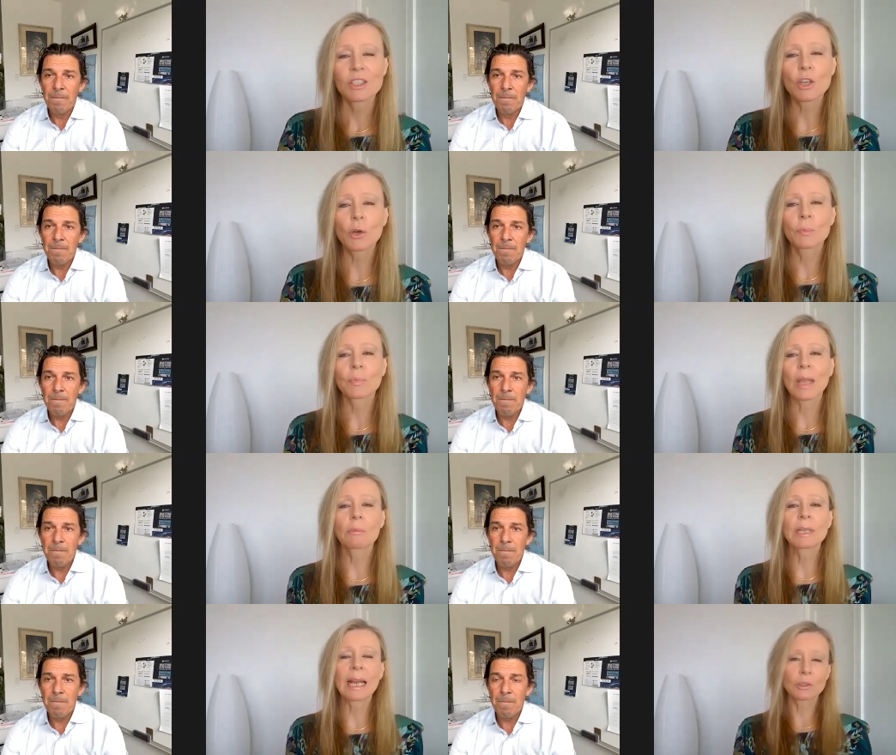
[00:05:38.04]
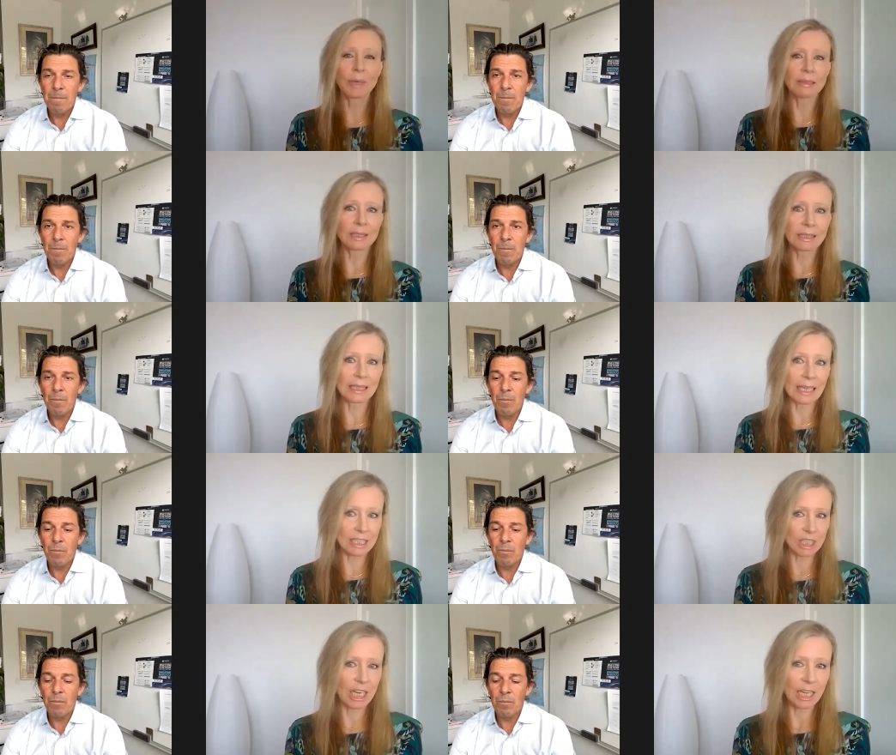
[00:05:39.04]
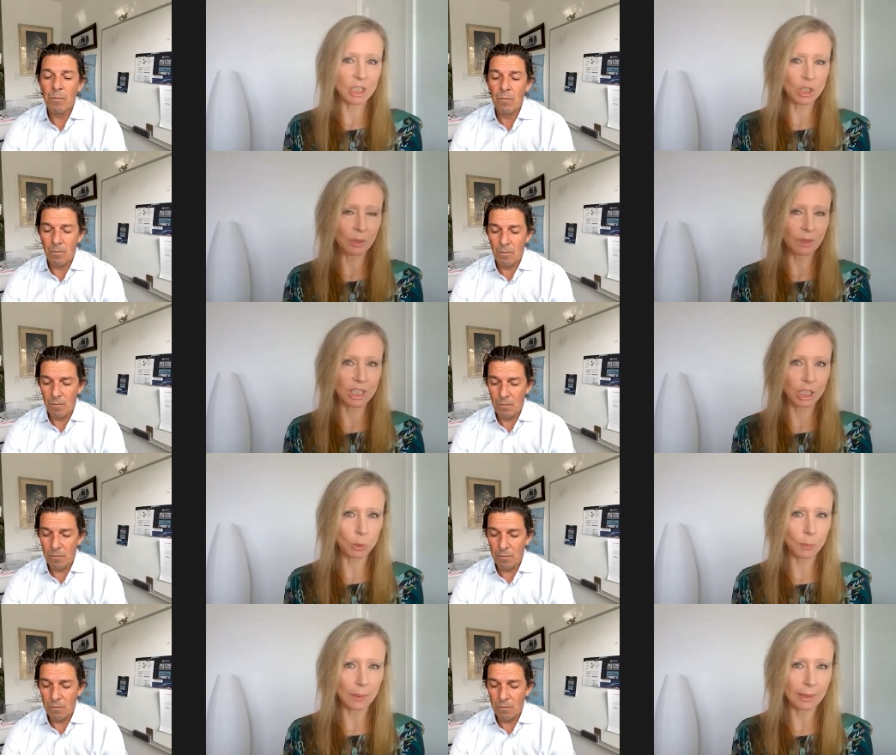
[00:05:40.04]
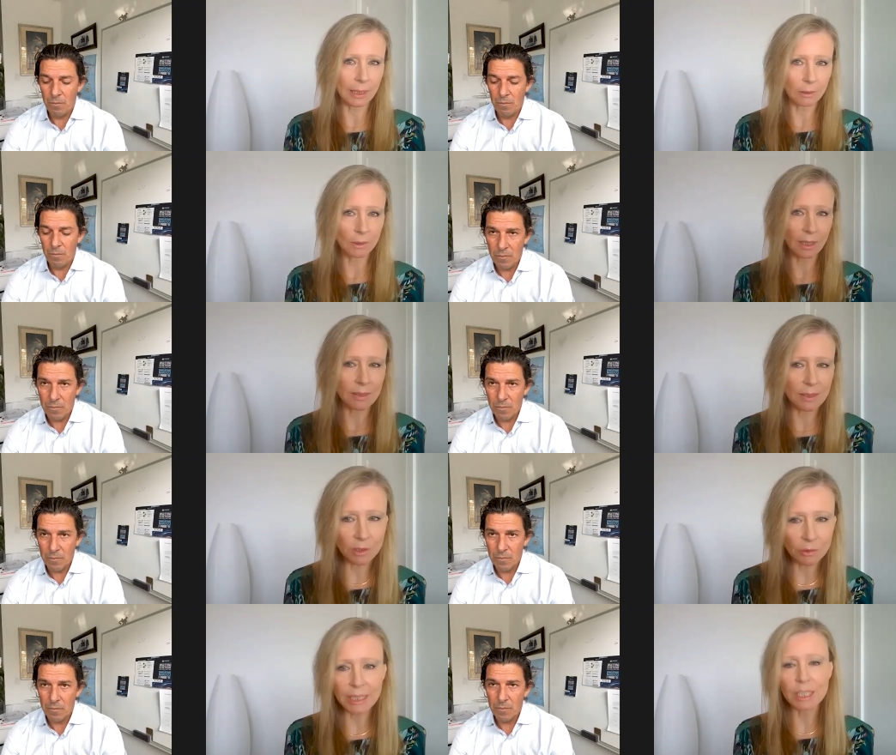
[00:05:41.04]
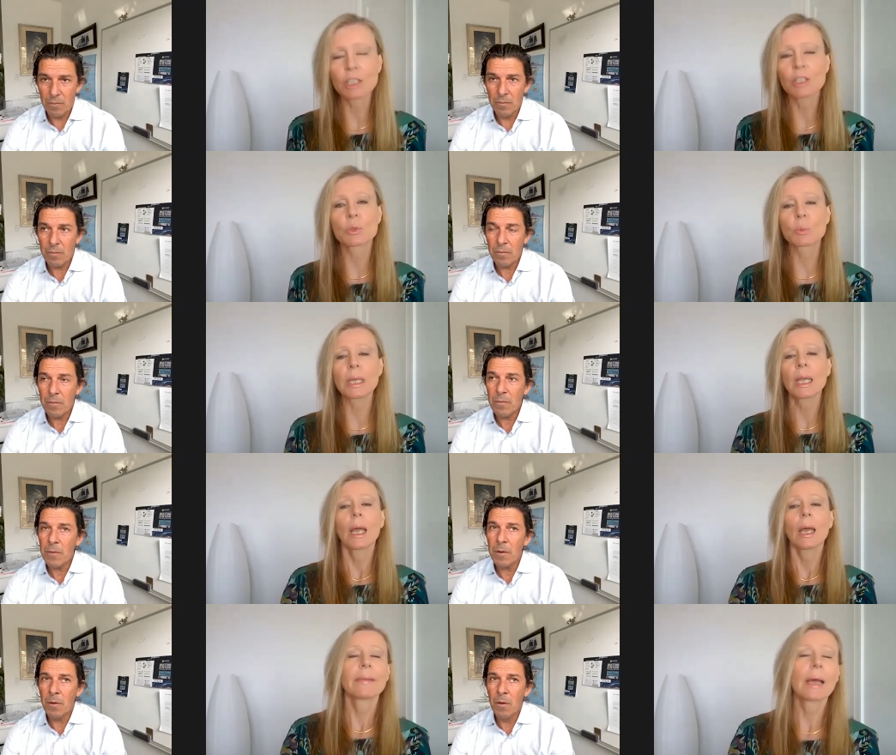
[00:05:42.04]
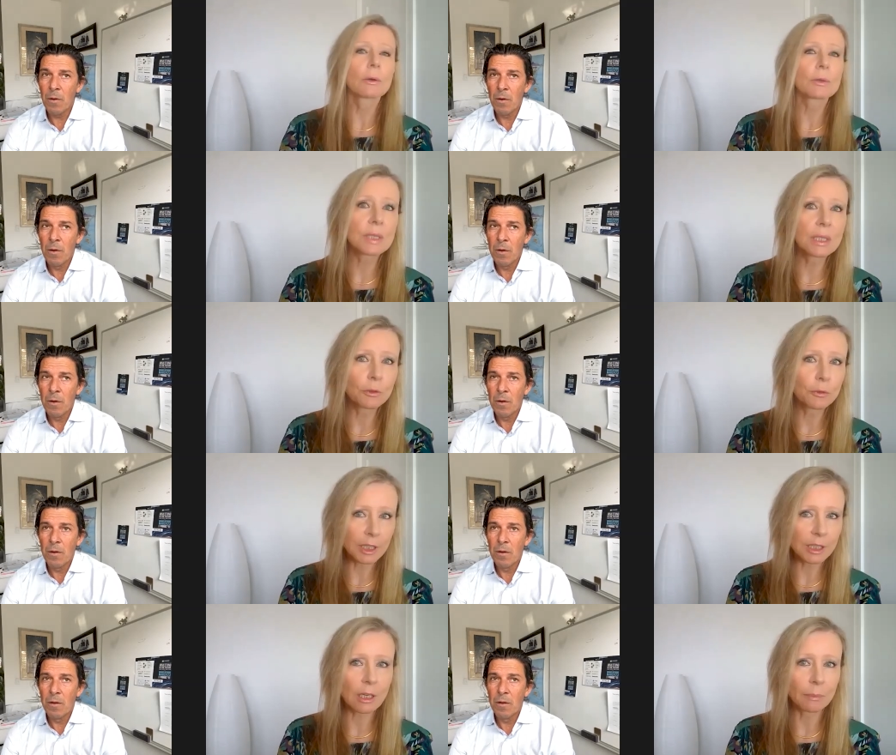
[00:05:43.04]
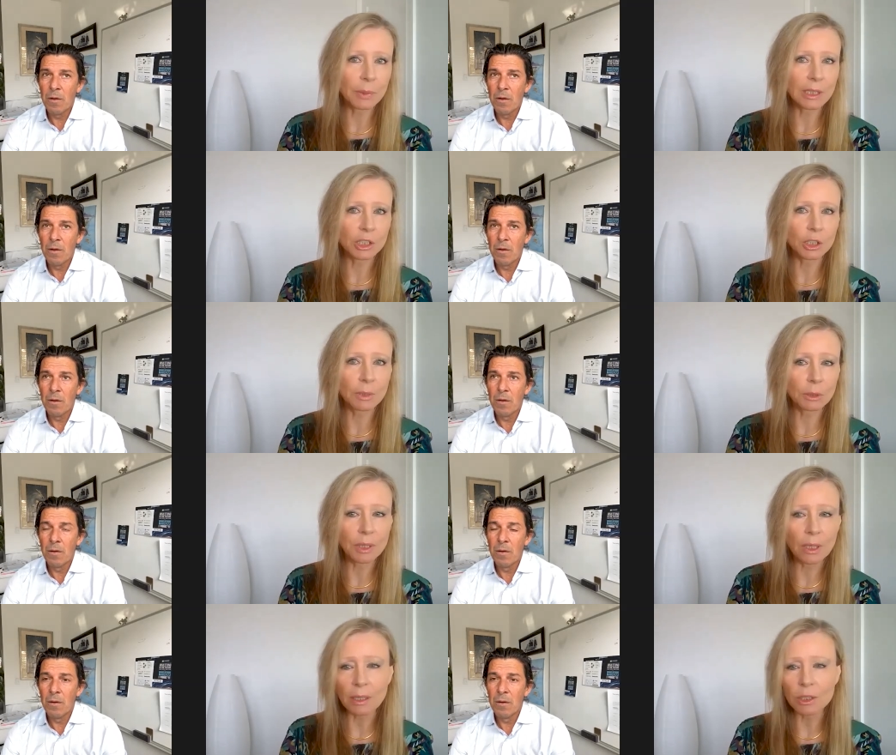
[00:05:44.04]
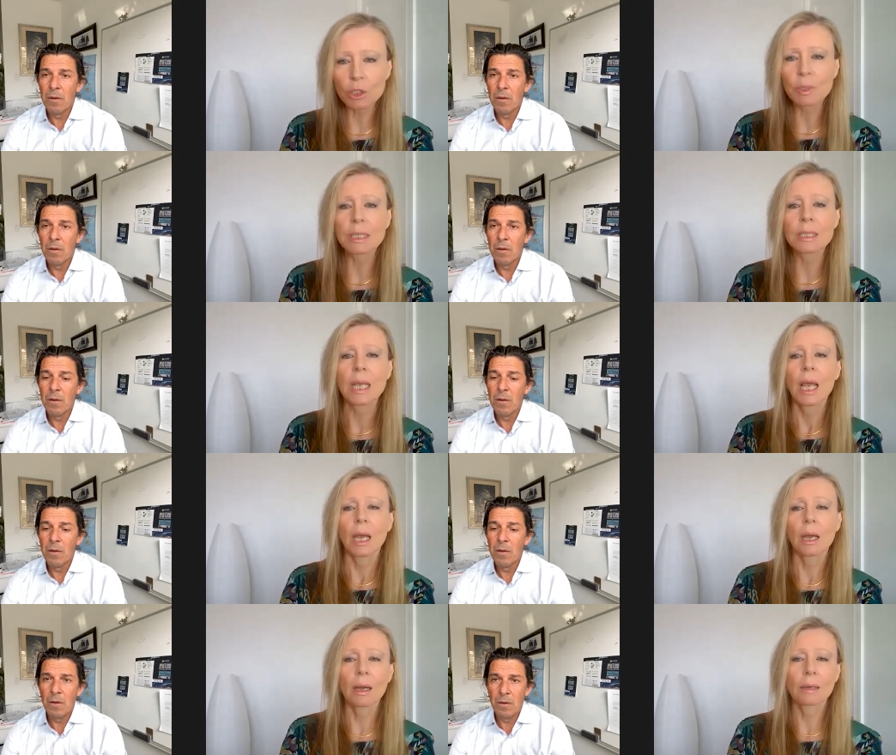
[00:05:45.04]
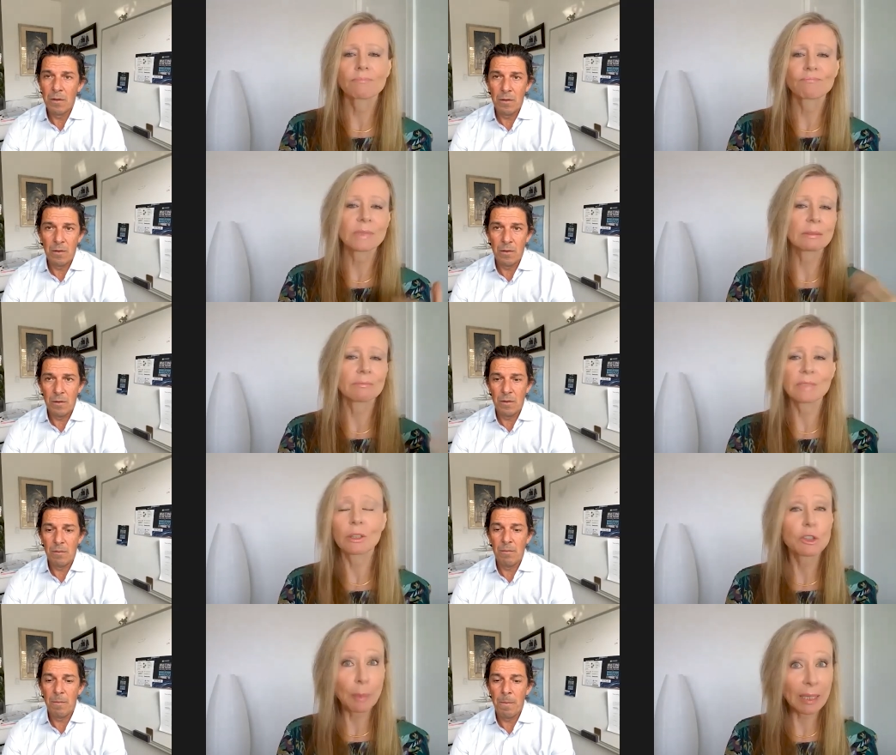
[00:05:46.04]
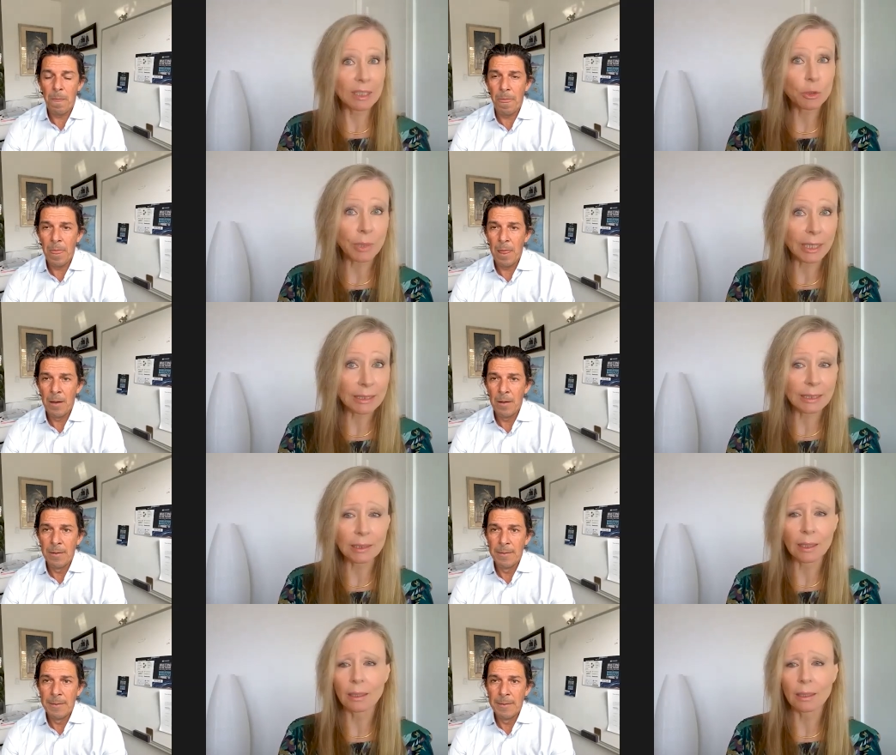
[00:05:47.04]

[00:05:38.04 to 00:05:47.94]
Speaker 1: So I would like to end this exchange with geopolitical considerations. We now see a fierce competition between countries in the space race.